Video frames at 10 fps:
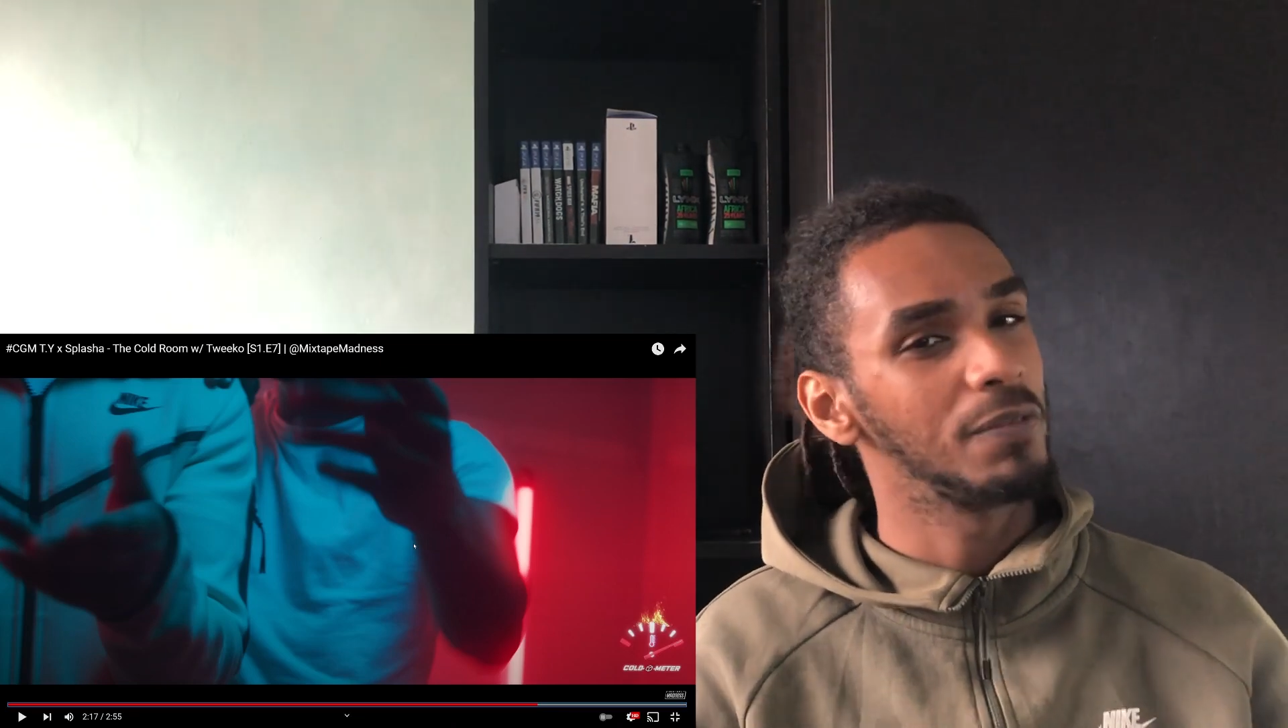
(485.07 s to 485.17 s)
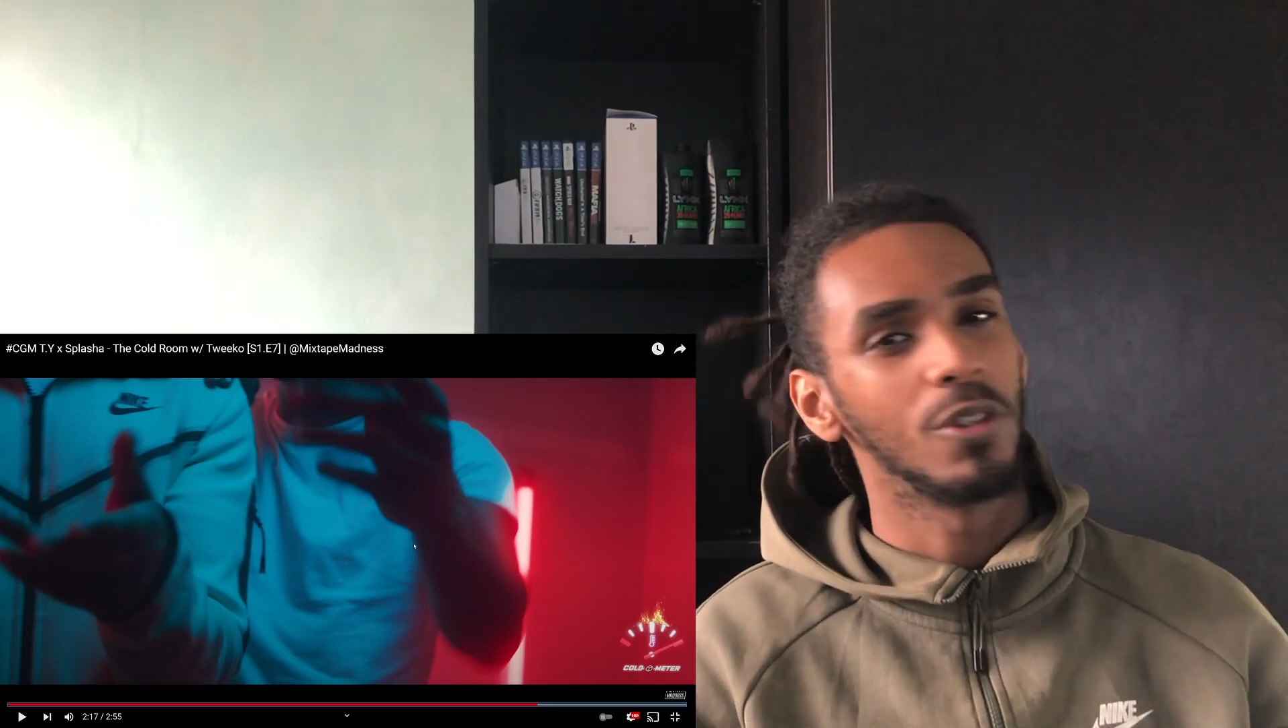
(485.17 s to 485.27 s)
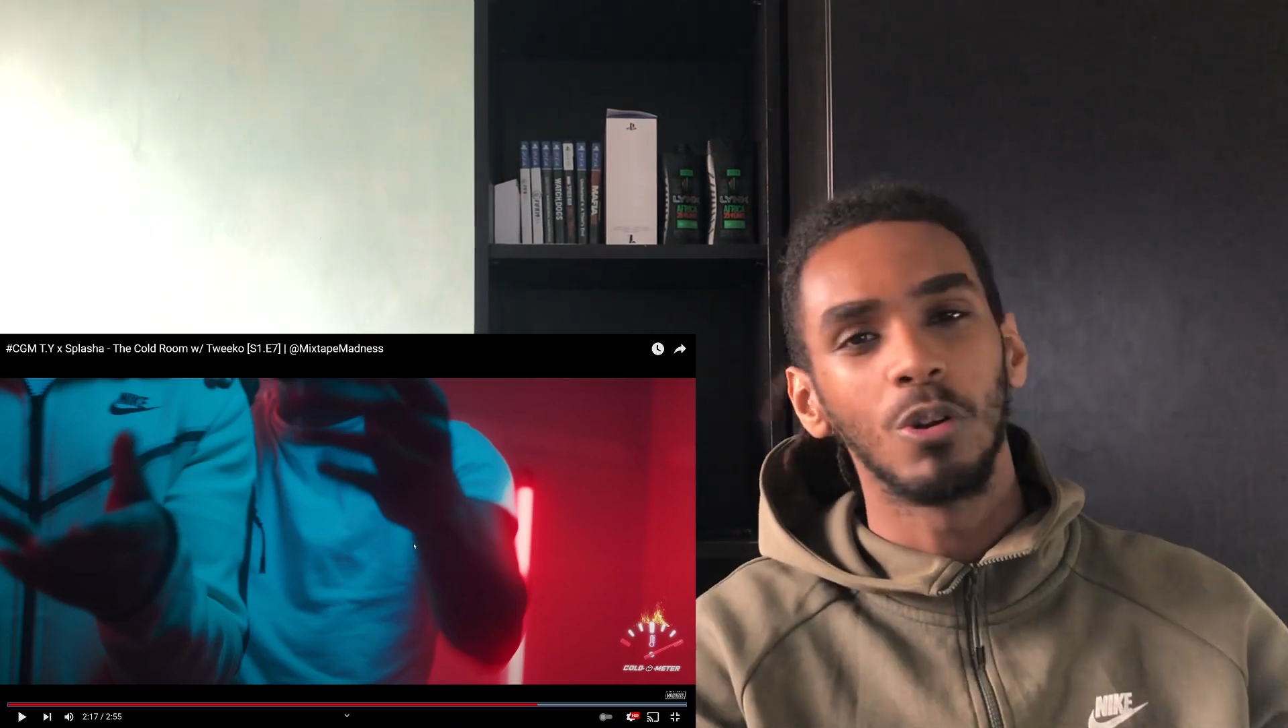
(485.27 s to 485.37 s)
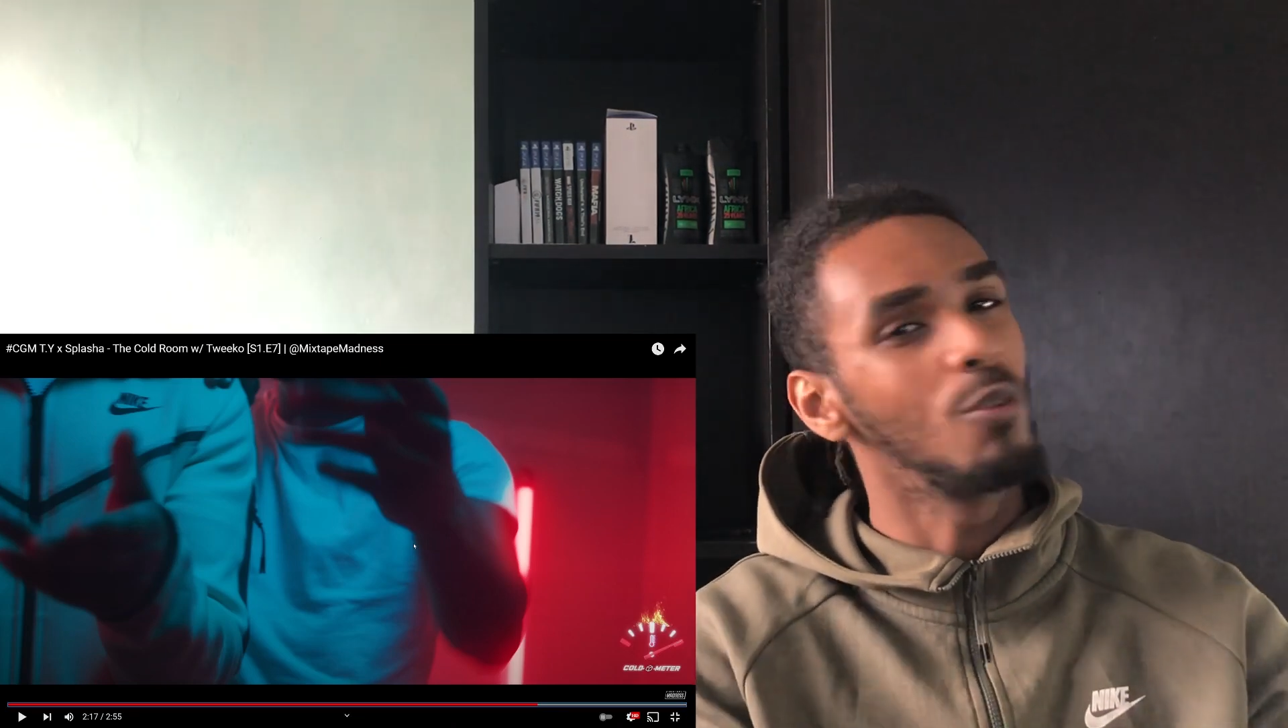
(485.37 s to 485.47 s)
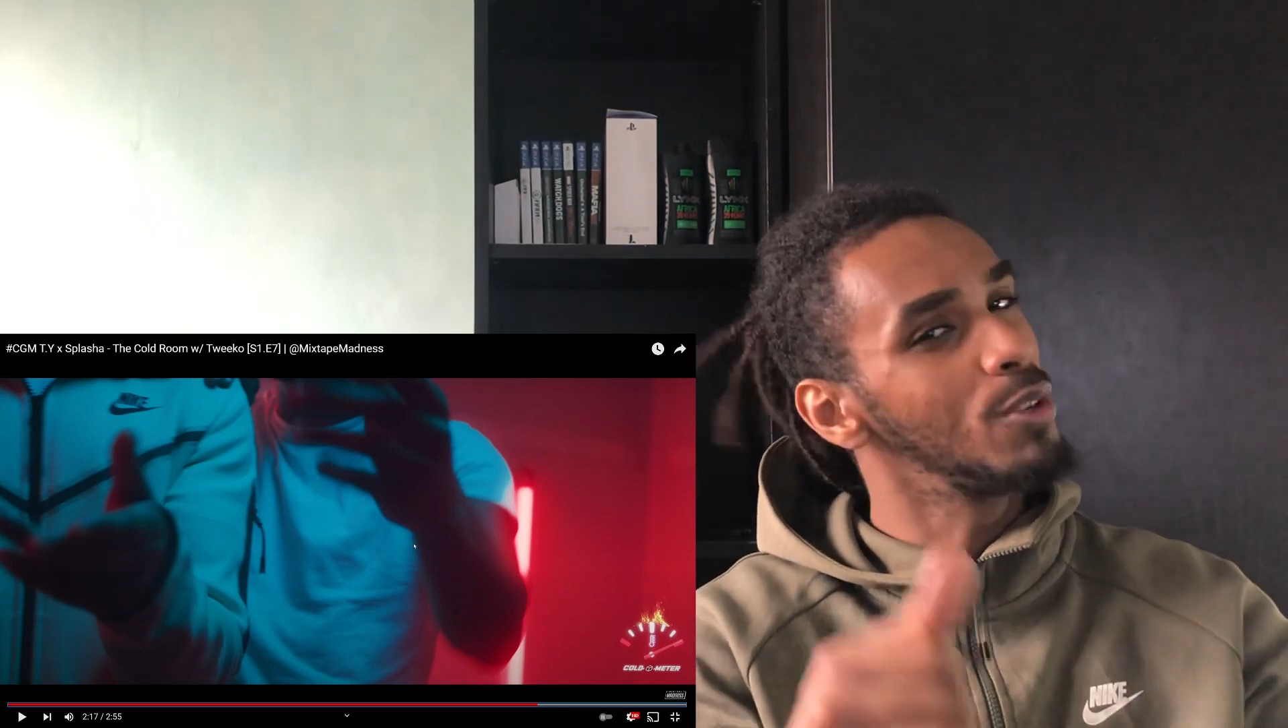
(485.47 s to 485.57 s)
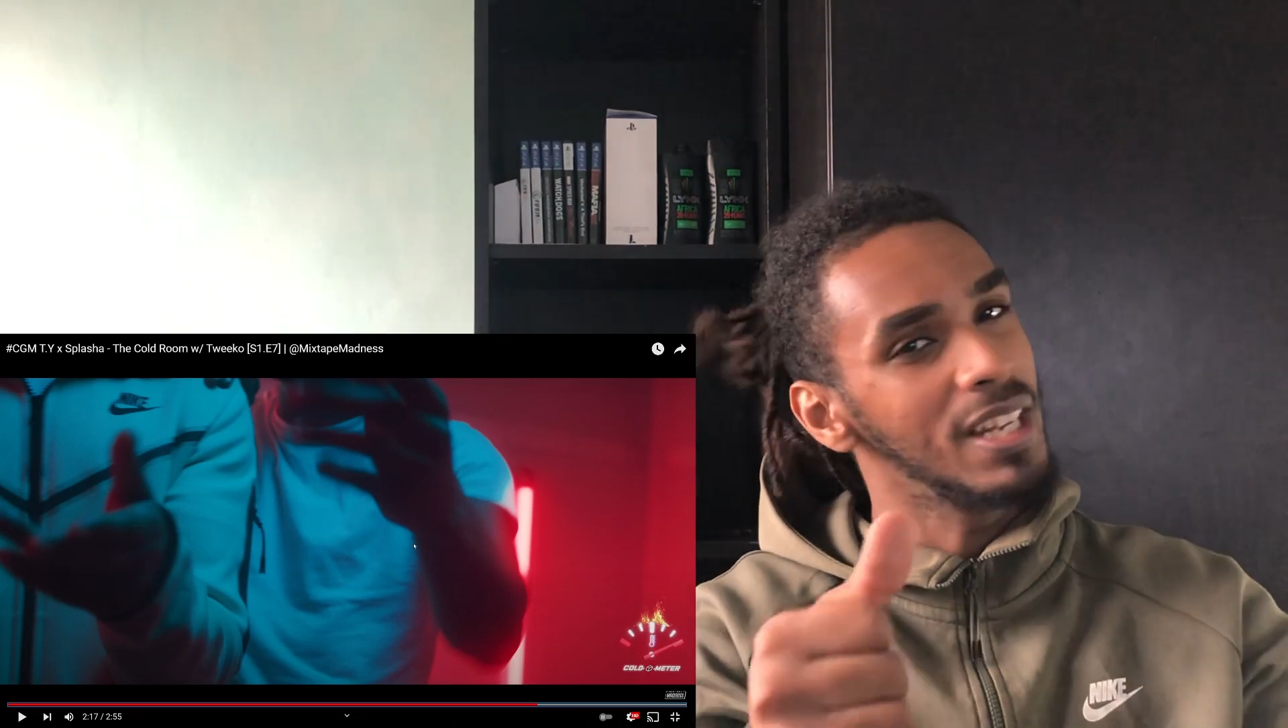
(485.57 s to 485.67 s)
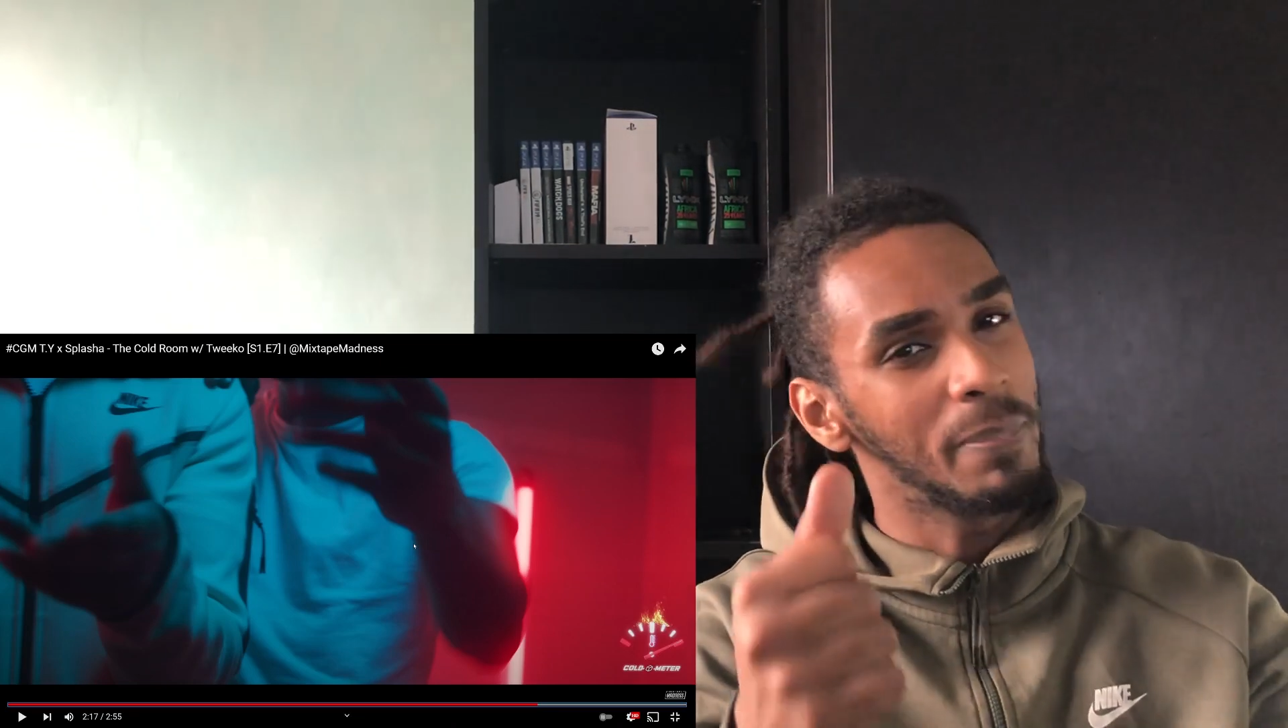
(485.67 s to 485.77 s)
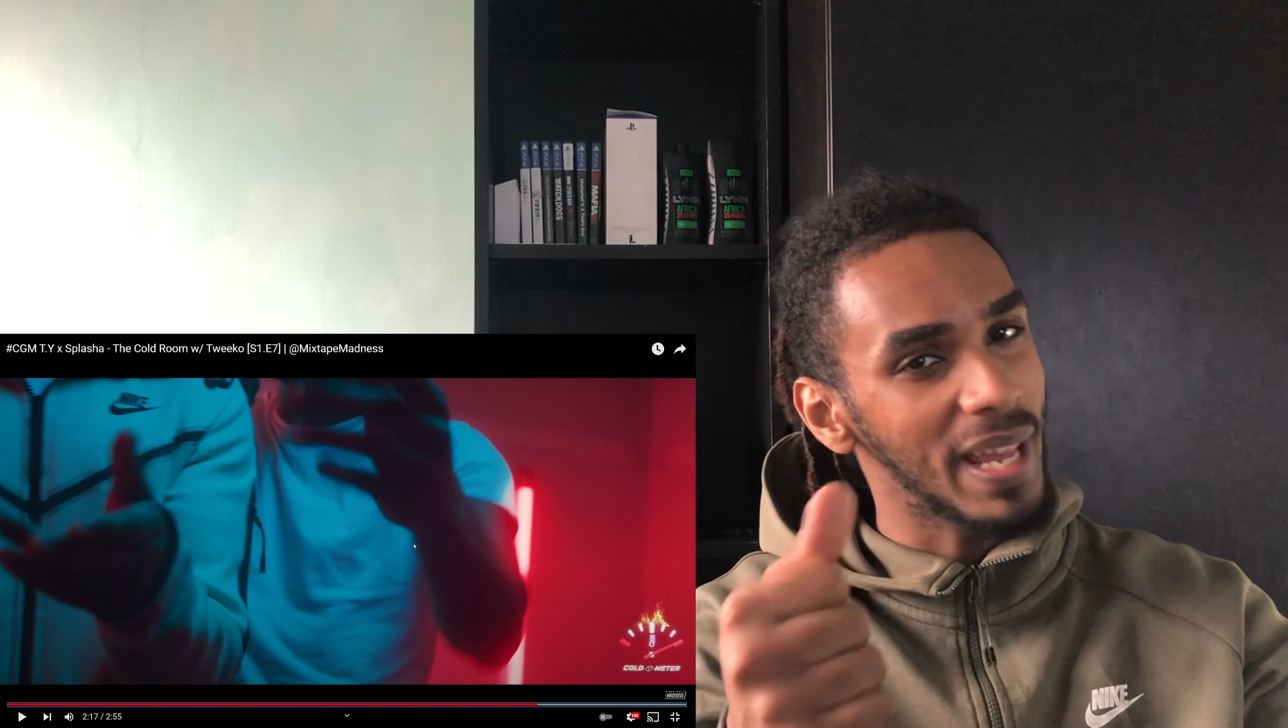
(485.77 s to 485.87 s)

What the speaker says: if you're not really